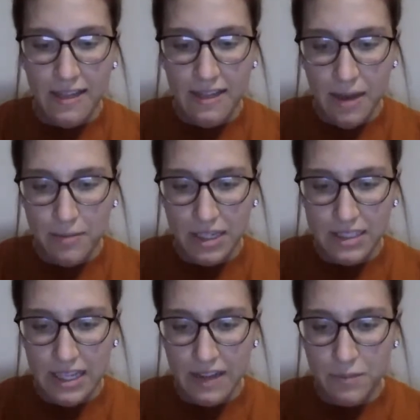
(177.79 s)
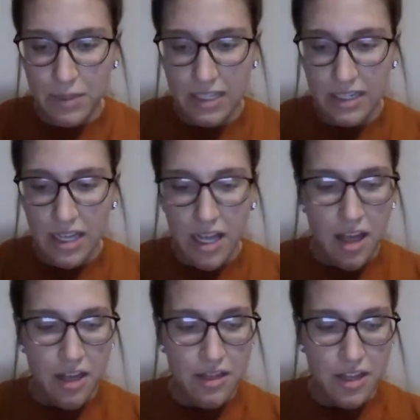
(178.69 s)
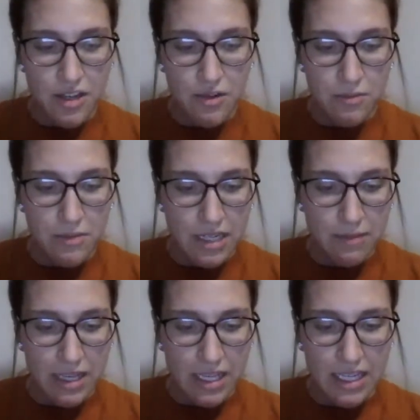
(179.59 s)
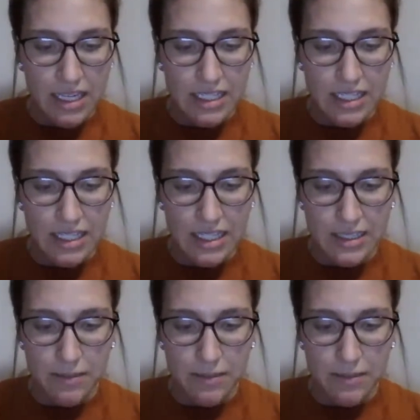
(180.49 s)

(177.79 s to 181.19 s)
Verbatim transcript: That must have been the new money making idea Lexi